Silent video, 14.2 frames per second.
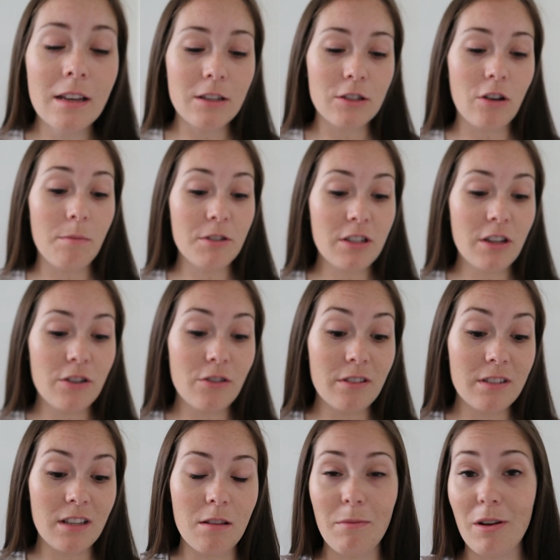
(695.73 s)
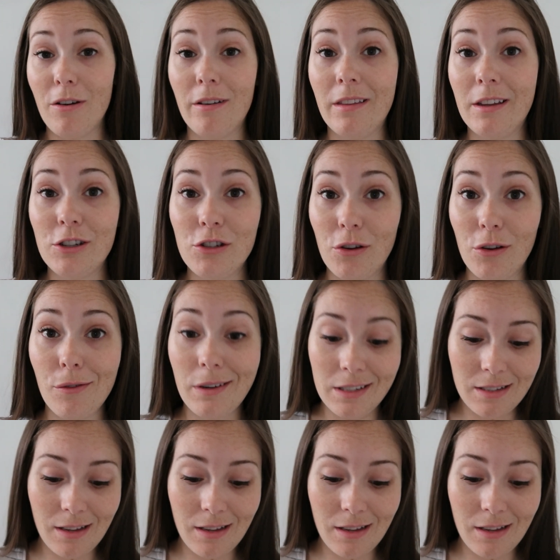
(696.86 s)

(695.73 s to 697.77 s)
So I'm just gonna do this in the mirror and then show you in a